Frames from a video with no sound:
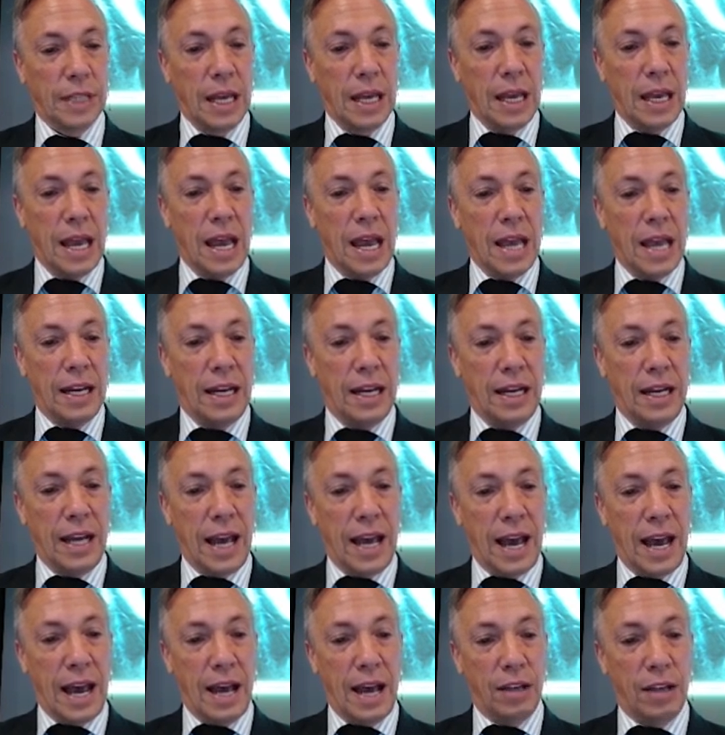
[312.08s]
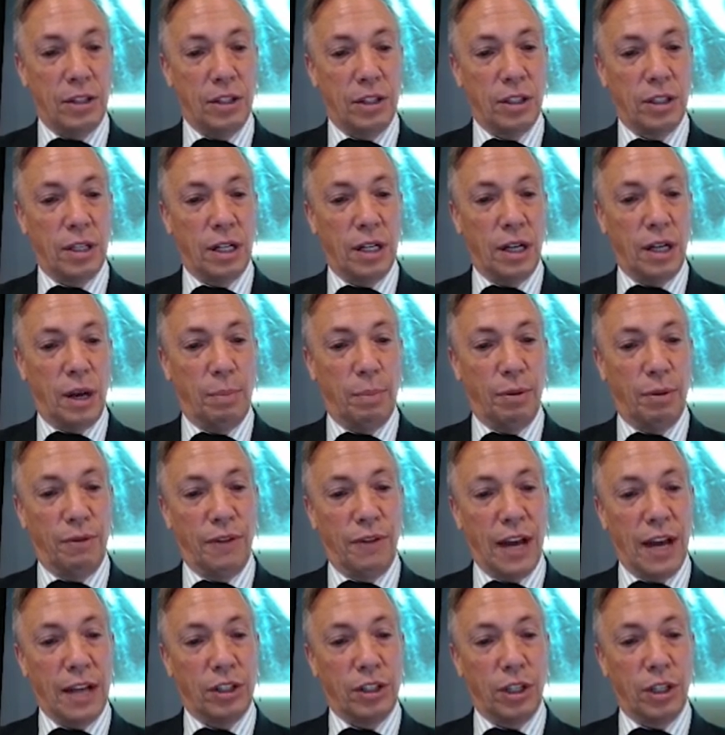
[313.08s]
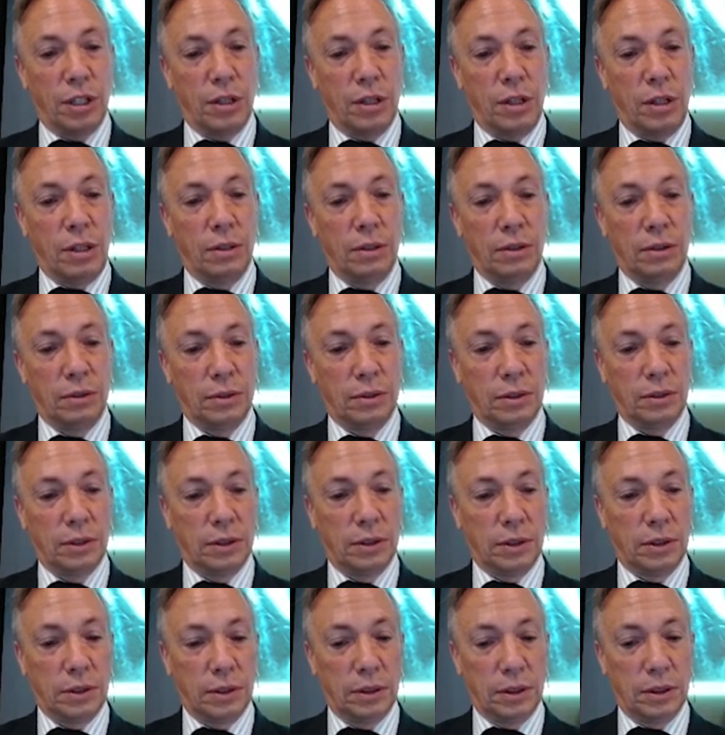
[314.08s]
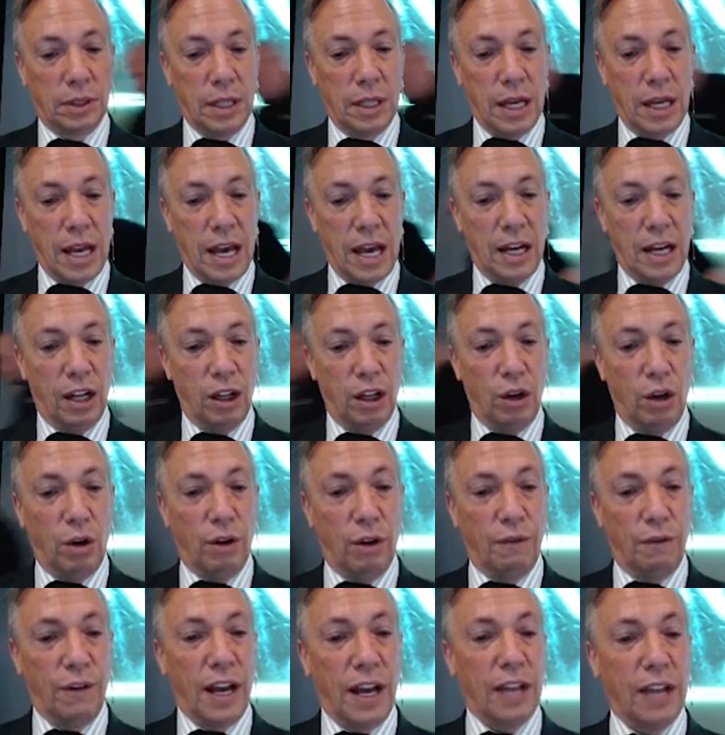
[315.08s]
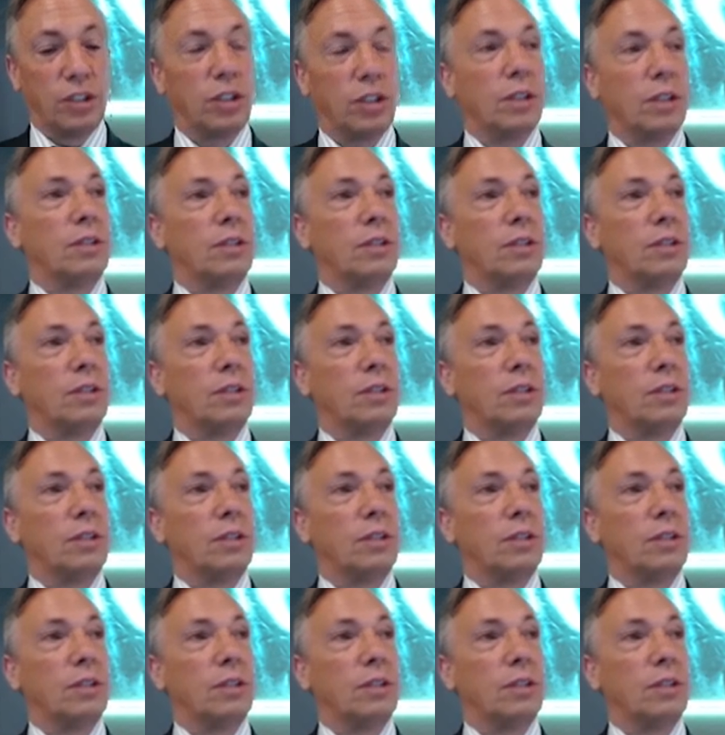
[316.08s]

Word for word: and it has an upper fascicle and a lower fascicle.